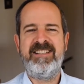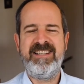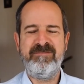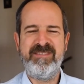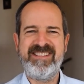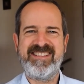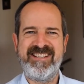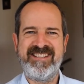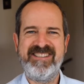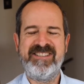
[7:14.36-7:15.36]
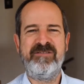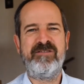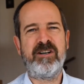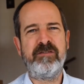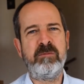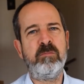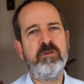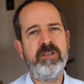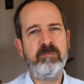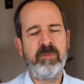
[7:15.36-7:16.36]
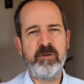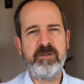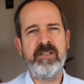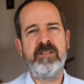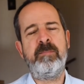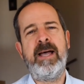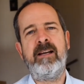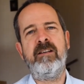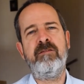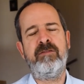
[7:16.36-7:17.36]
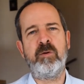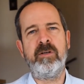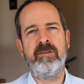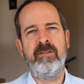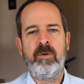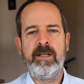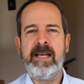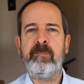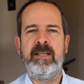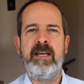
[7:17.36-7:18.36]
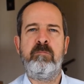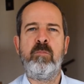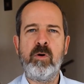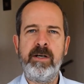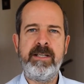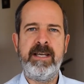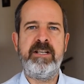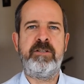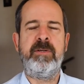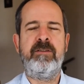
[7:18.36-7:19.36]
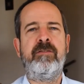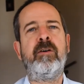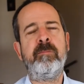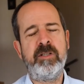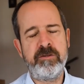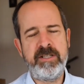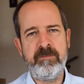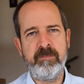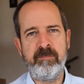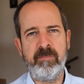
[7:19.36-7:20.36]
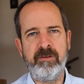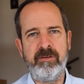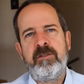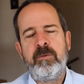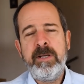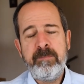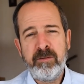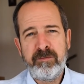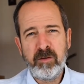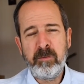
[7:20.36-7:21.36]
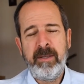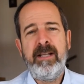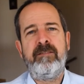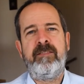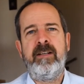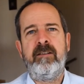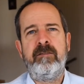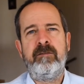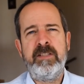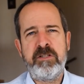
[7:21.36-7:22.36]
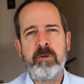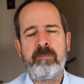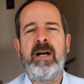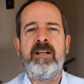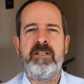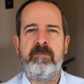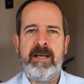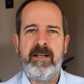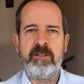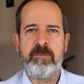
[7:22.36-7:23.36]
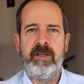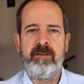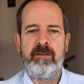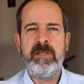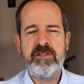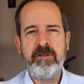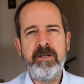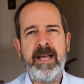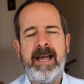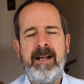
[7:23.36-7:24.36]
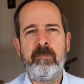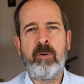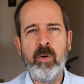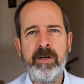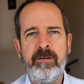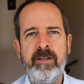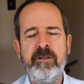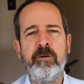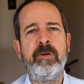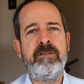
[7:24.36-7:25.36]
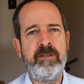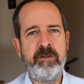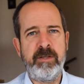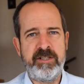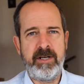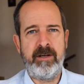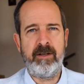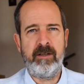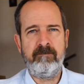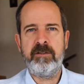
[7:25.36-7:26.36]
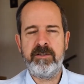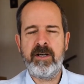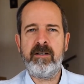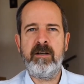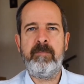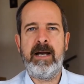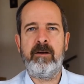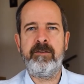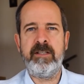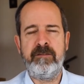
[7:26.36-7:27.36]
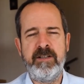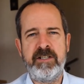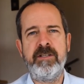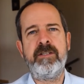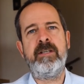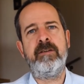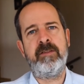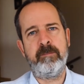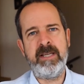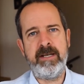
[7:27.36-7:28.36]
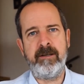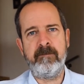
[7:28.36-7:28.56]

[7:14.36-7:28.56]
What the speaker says: Team discussions involving moving post-its back and forth will help get more engagement from your team members. To reap the full benefit of visual project management, be sure to add a point in your review agenda to talk about the efficiency of the meeting,